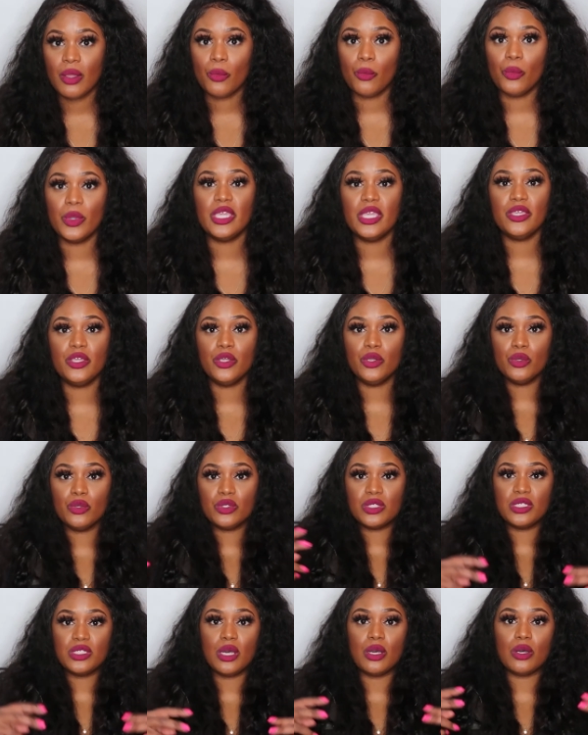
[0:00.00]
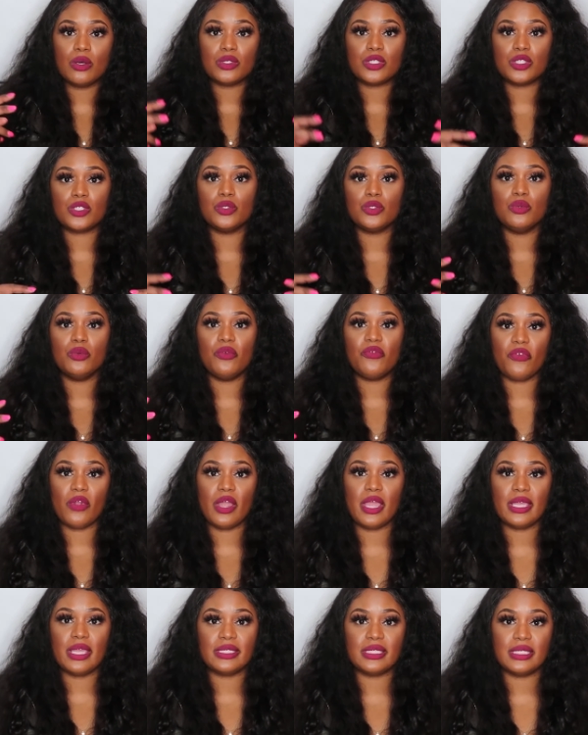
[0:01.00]
We use those two
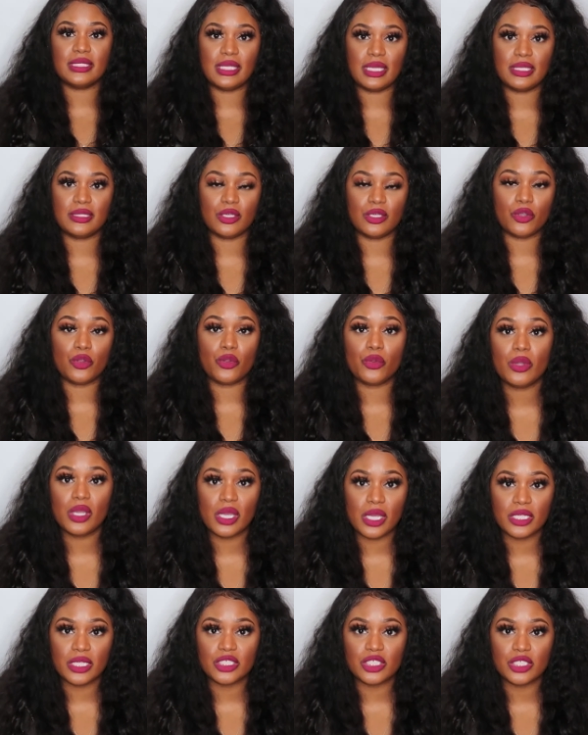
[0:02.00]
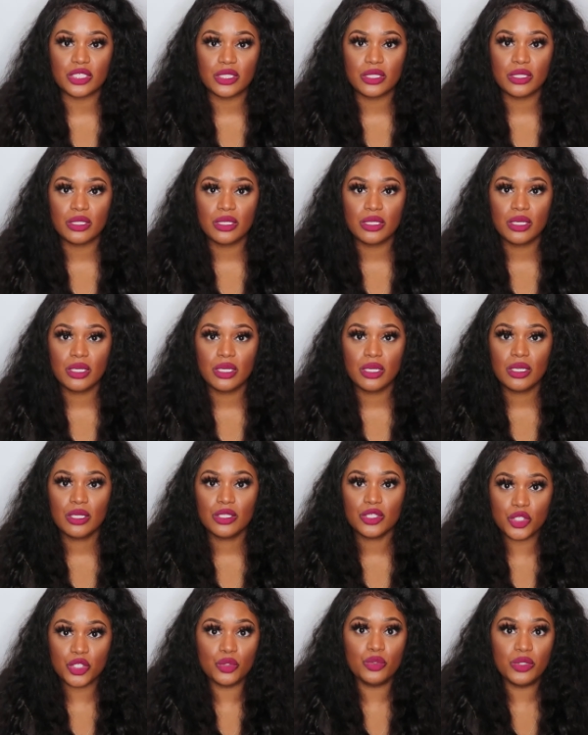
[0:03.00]
phrases as a crutch
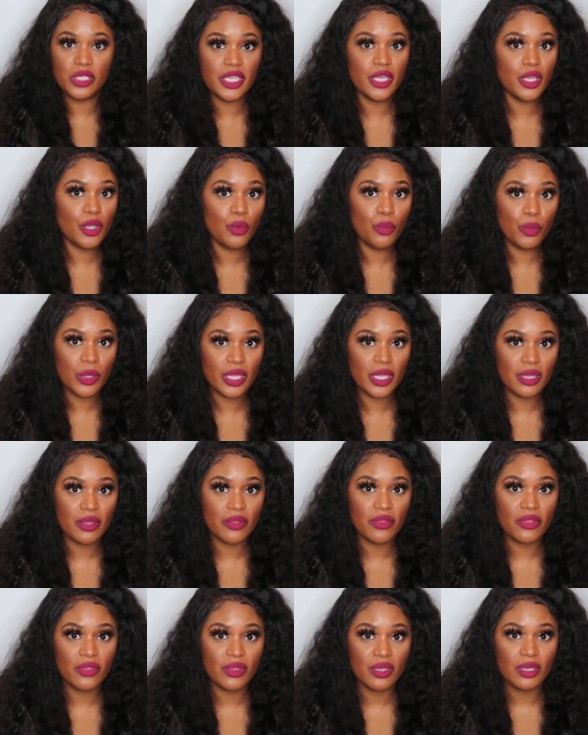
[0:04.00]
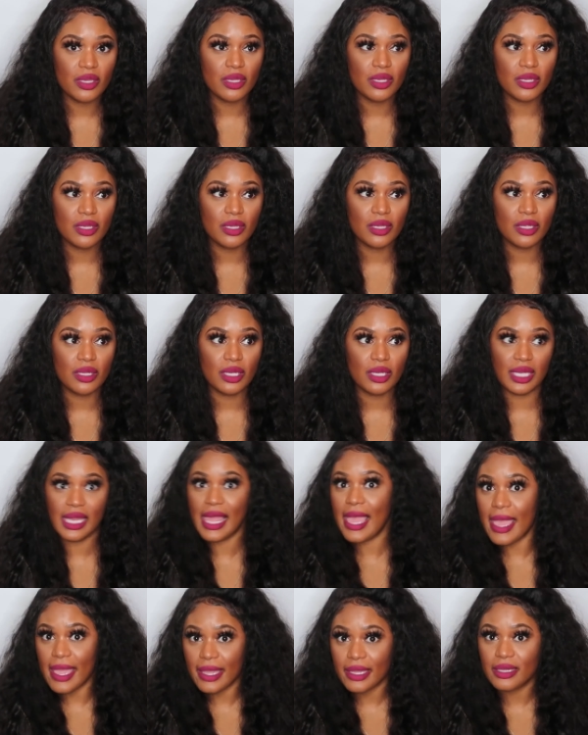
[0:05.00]
to deal with
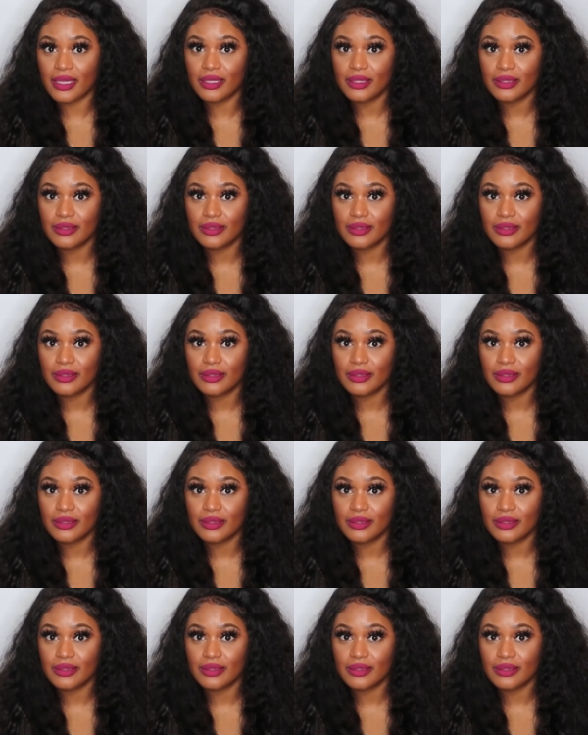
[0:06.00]
lack.